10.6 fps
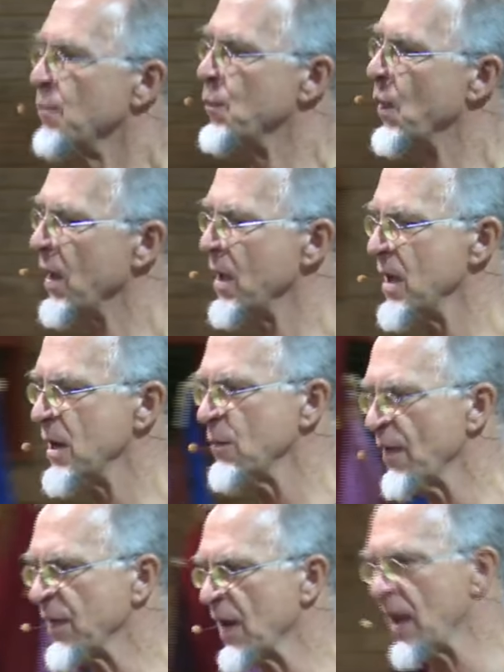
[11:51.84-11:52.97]
burn
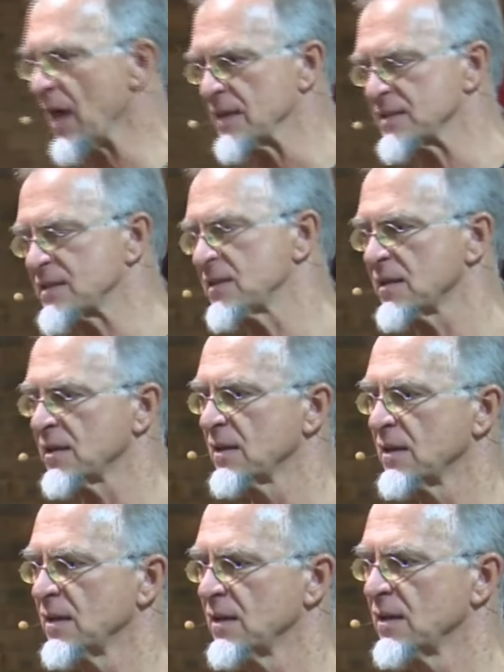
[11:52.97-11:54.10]
with lust
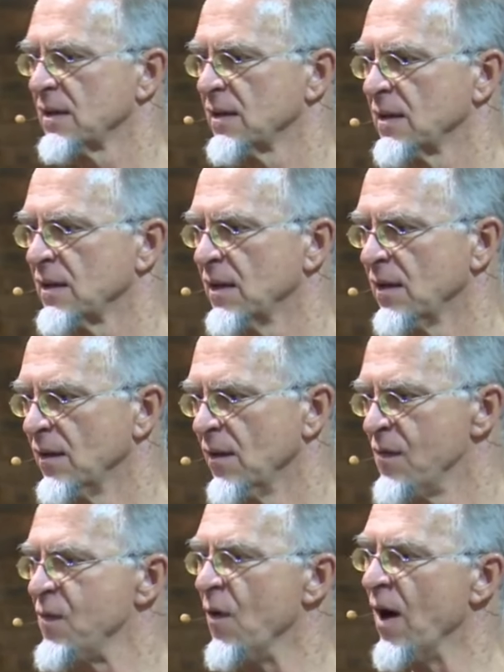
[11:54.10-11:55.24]

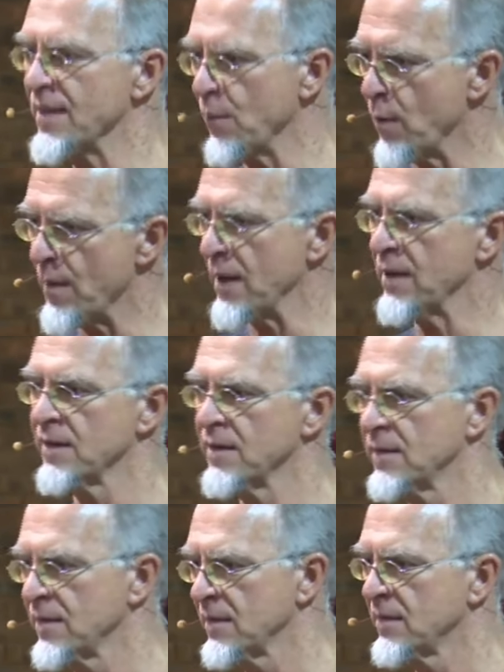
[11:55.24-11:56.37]
for other women.
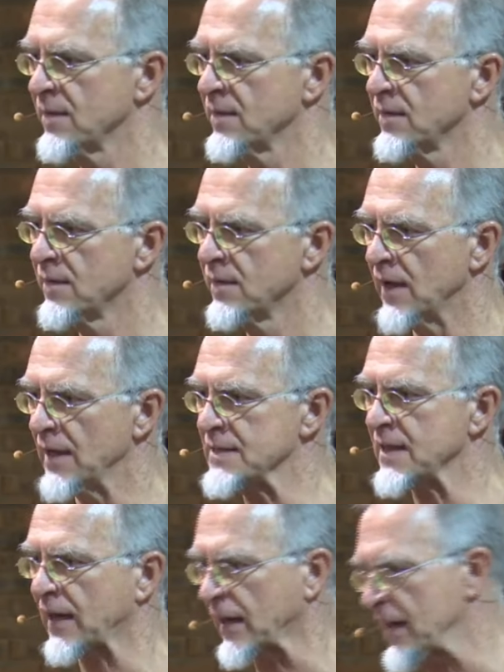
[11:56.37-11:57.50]
It's
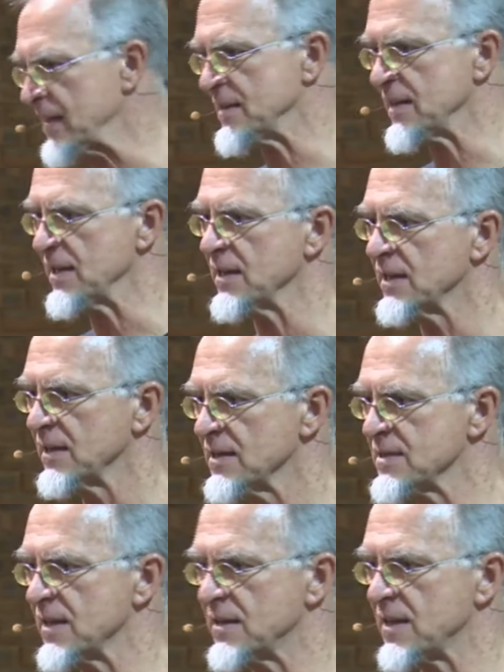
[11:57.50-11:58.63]
crazy,
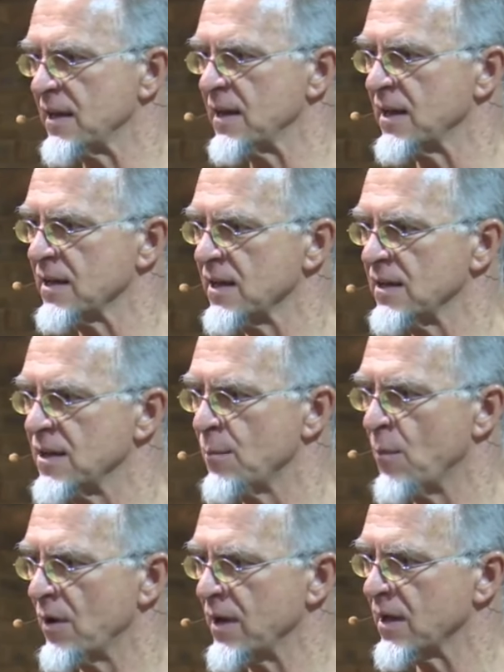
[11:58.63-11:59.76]
satanic and
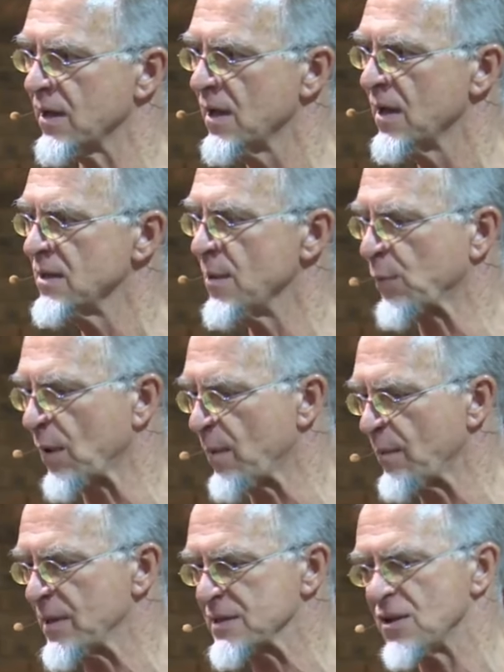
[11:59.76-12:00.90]
demonic. The
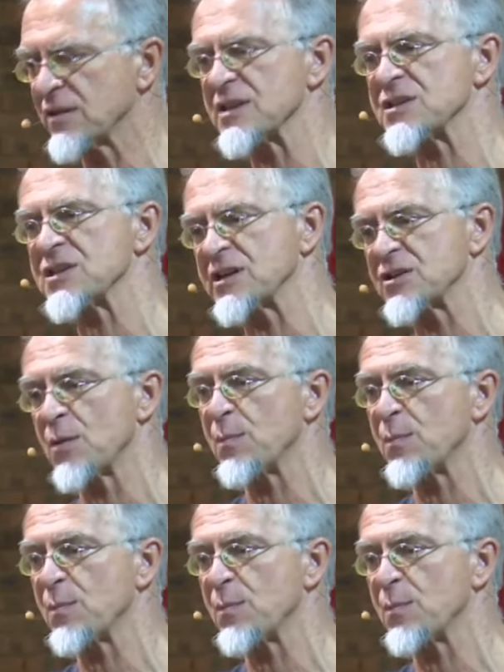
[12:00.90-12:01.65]
problem is not a sexual